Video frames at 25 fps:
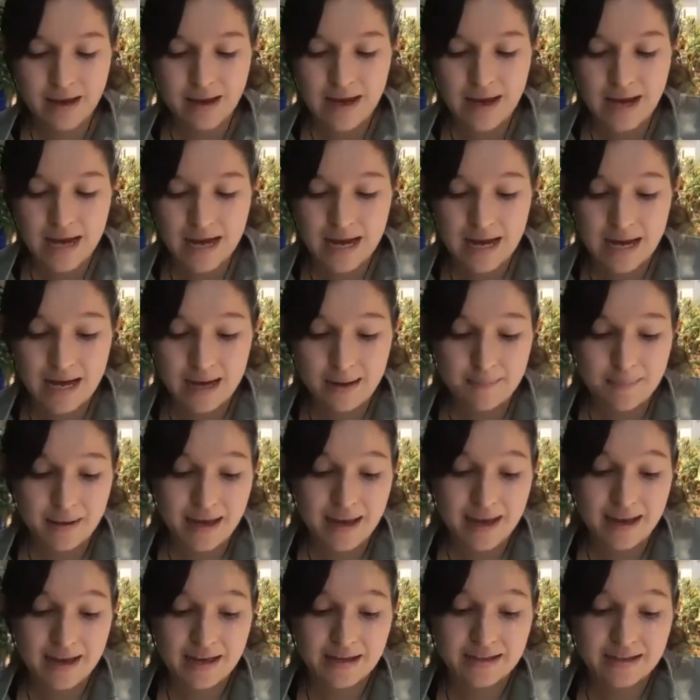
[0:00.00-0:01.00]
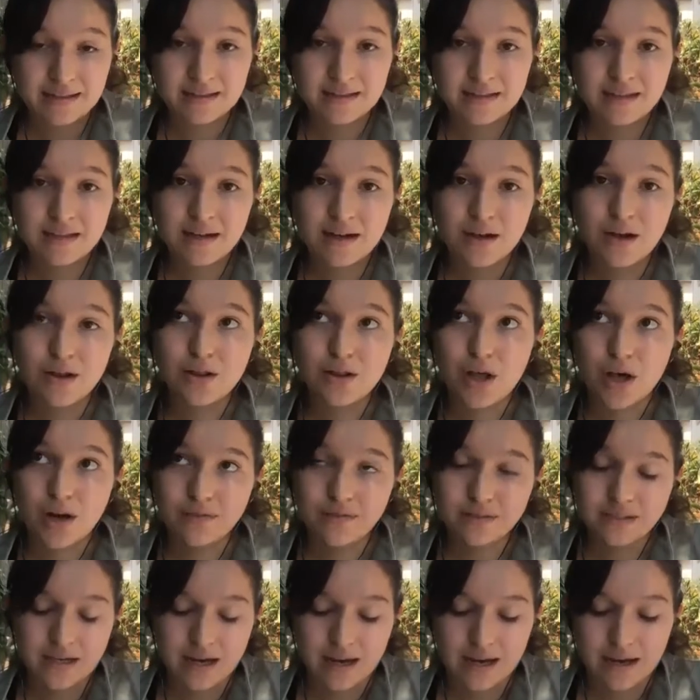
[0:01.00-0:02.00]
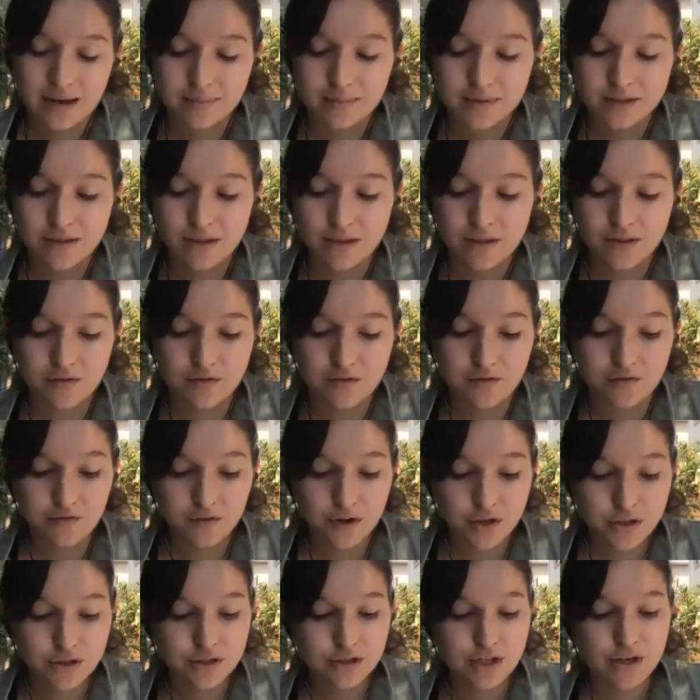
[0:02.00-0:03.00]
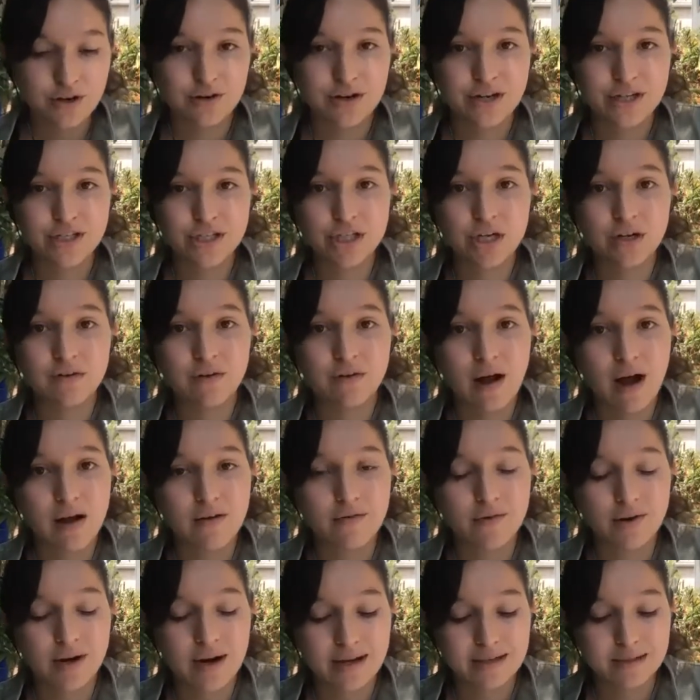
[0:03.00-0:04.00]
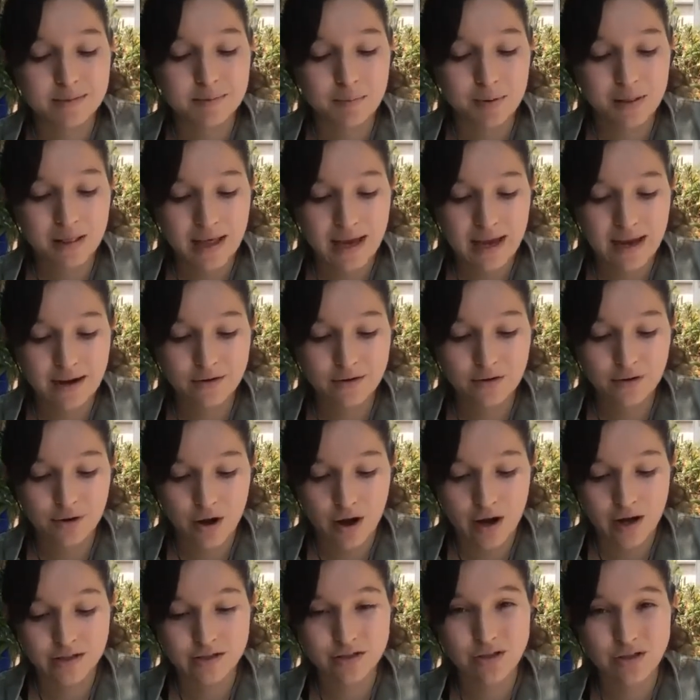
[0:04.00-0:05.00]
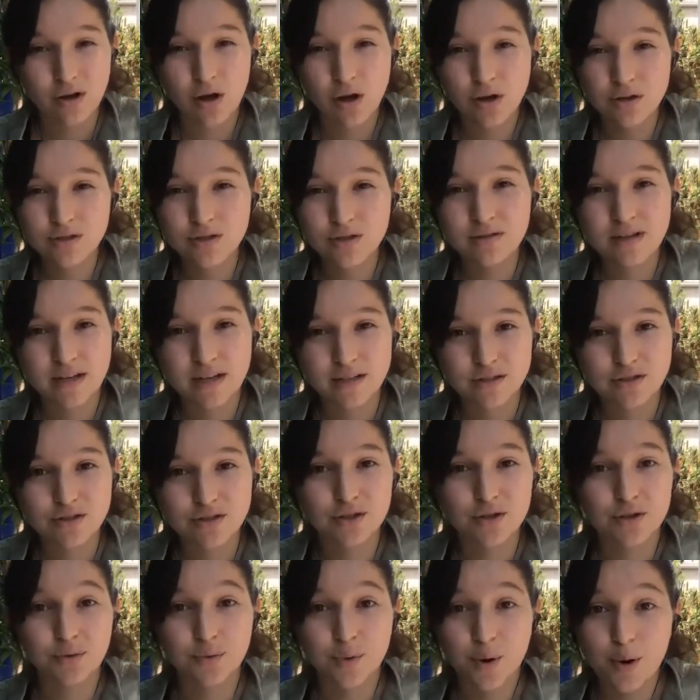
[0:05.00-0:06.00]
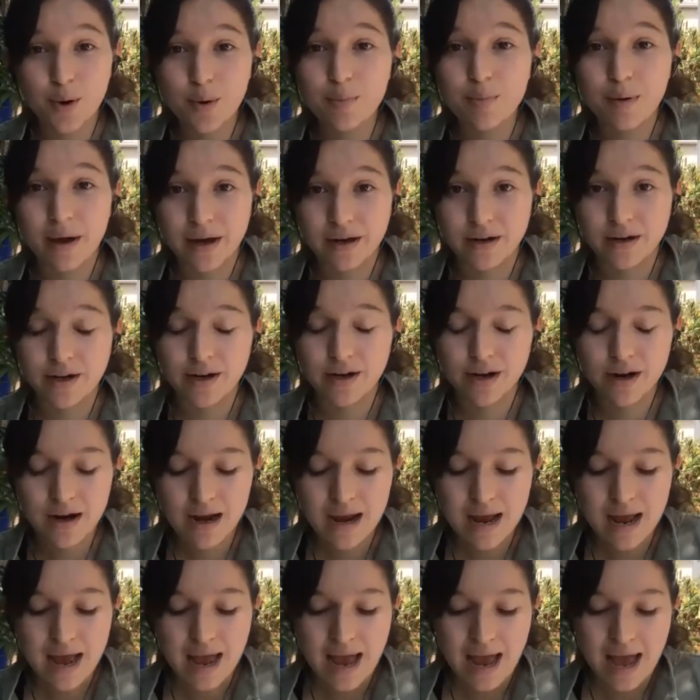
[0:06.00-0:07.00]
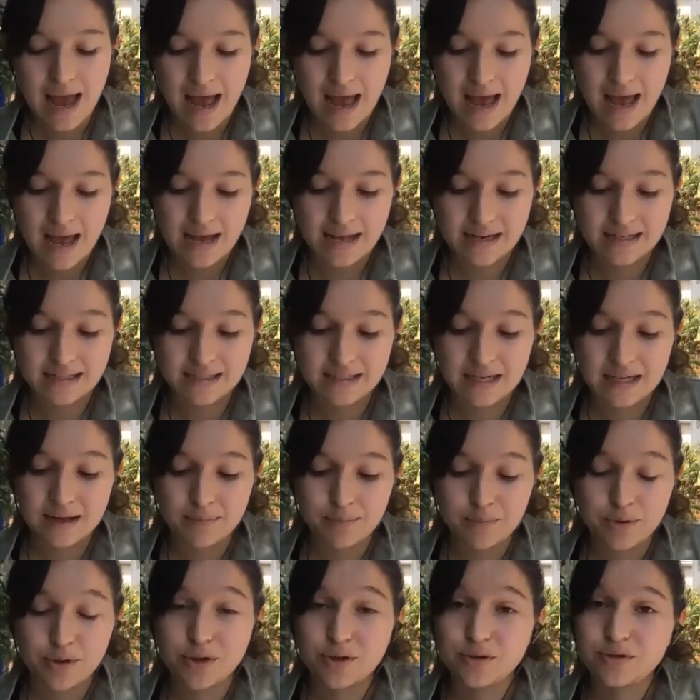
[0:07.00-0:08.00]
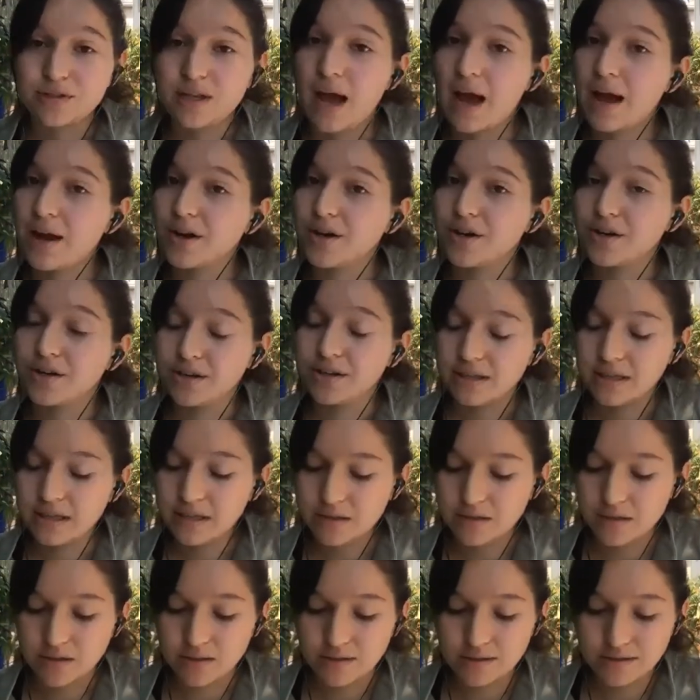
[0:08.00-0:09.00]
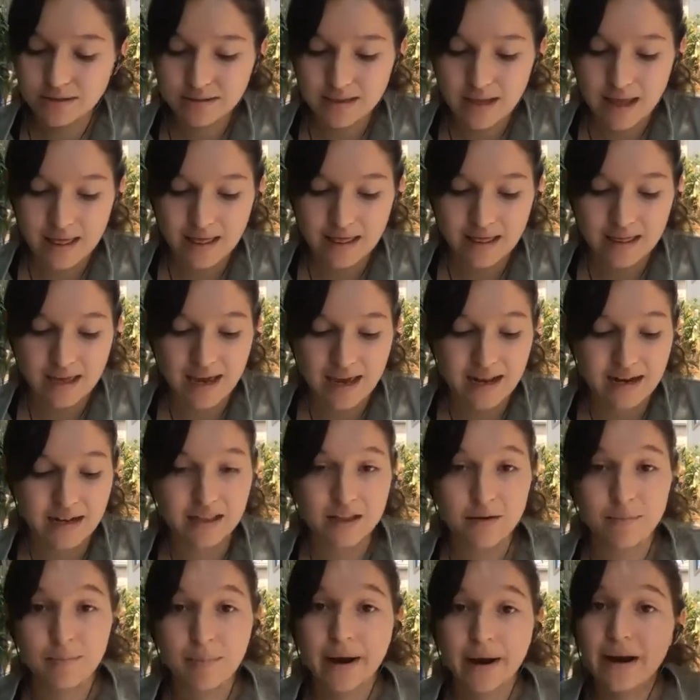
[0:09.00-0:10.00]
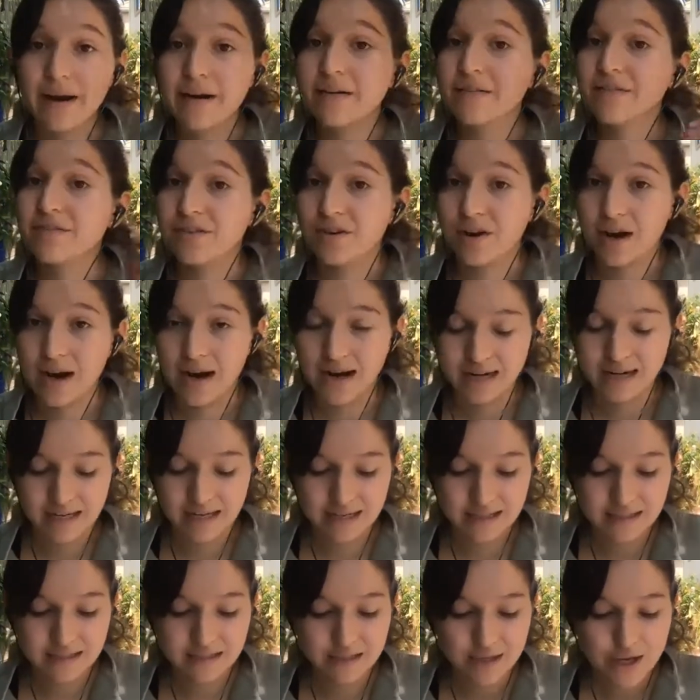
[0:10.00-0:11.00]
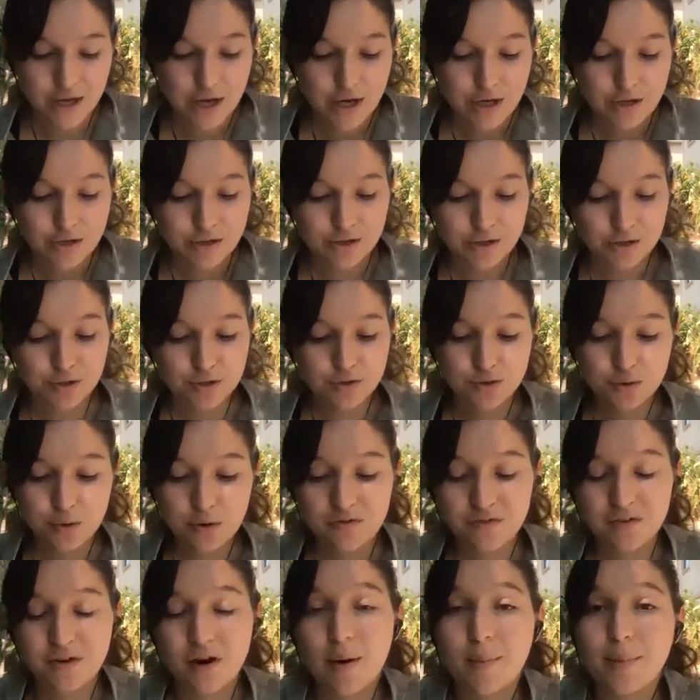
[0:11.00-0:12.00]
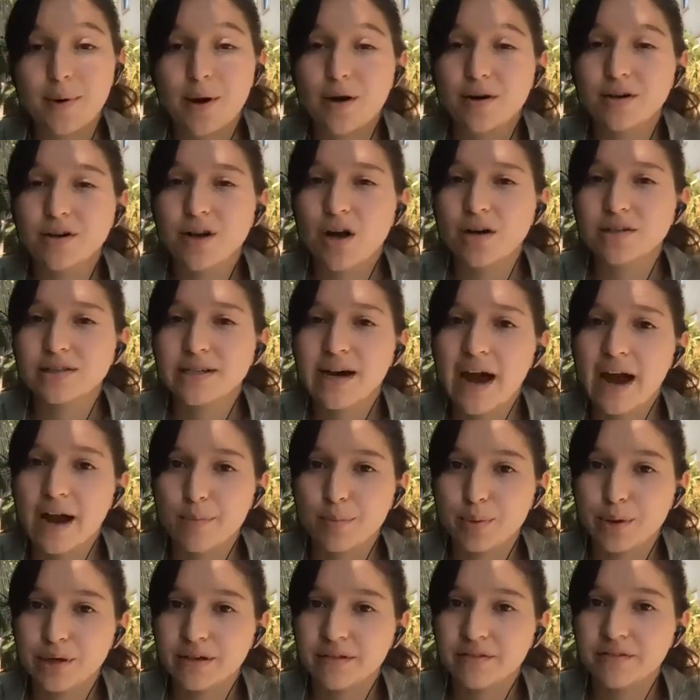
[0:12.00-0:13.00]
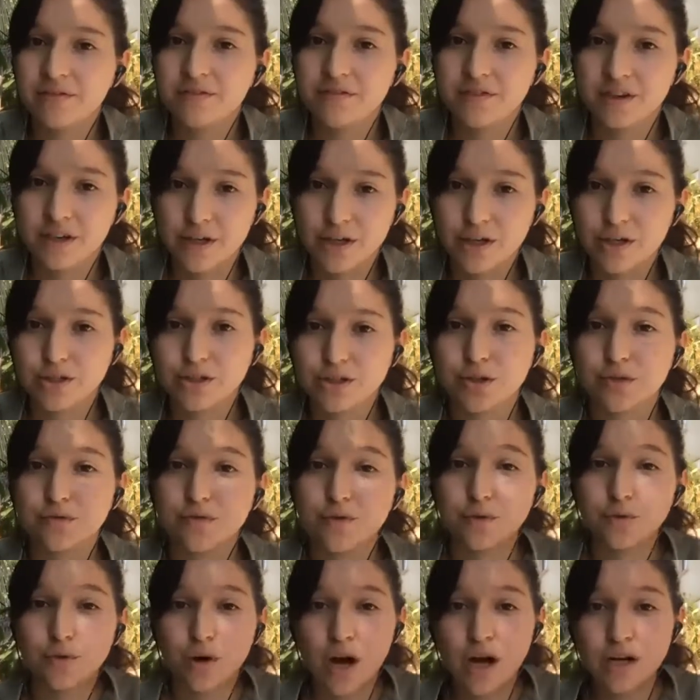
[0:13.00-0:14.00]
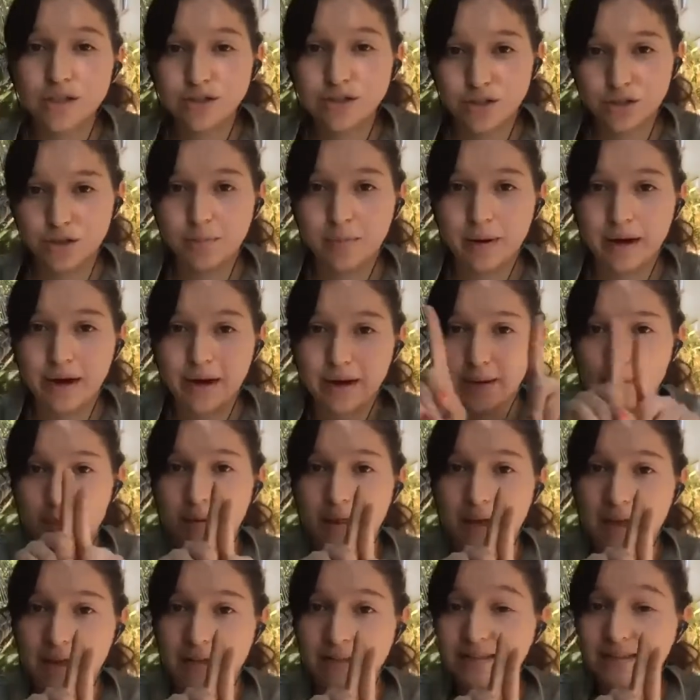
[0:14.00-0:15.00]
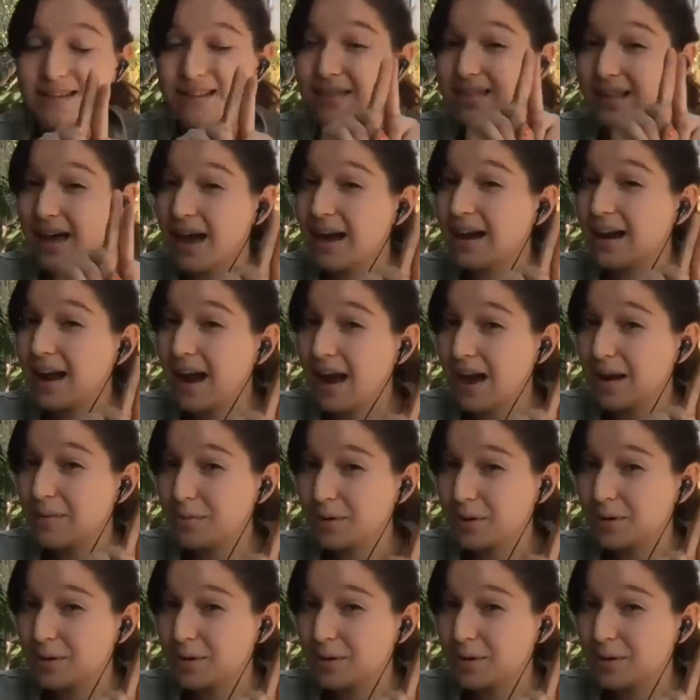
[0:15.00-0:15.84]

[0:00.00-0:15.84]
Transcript: And a lot of times, the first generation of a hybridized plant cross also tends to grow better and produce higher yields than the parent varieties due to a phenomenon called hybrid vigor. So if you cross two parent plants, that hybrid